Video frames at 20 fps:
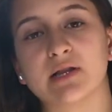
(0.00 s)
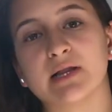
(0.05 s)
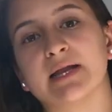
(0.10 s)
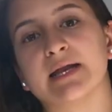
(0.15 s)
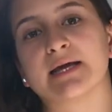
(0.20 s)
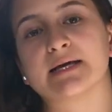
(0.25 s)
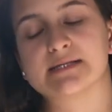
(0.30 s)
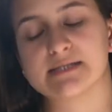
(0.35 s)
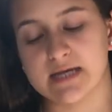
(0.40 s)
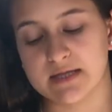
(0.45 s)

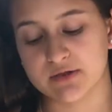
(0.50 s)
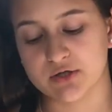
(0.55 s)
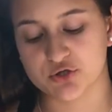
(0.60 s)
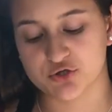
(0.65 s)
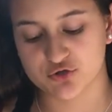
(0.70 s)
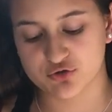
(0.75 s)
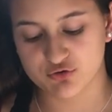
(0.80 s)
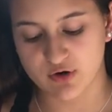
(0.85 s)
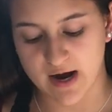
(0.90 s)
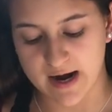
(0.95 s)
clinics and the
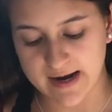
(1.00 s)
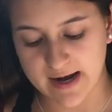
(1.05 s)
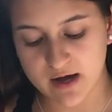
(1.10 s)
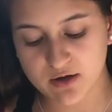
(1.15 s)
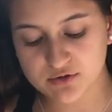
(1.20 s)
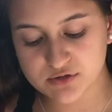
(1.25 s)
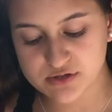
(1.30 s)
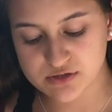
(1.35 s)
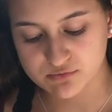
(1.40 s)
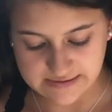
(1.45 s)

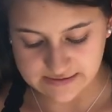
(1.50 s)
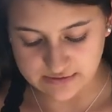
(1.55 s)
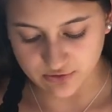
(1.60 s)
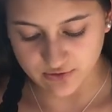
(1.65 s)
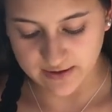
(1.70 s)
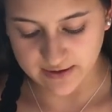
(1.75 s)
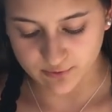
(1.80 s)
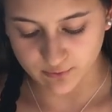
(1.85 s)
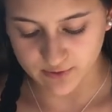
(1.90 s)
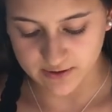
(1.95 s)
tryouts, still
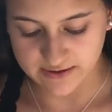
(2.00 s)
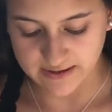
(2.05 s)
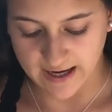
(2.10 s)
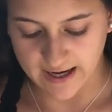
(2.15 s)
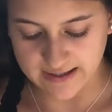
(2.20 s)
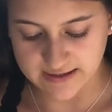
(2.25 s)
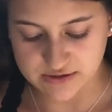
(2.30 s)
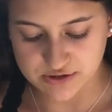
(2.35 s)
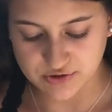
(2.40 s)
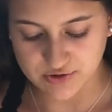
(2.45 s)
like with
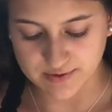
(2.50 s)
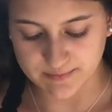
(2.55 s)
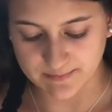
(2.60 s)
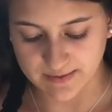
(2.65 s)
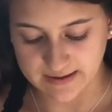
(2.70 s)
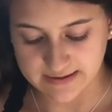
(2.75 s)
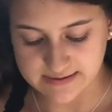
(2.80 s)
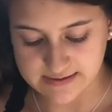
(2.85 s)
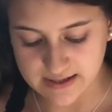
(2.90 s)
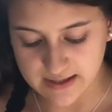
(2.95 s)
attitude and
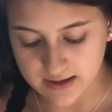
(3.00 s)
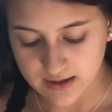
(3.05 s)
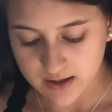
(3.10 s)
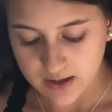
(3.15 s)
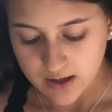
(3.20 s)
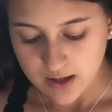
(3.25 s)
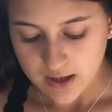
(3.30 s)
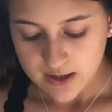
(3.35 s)
mindset.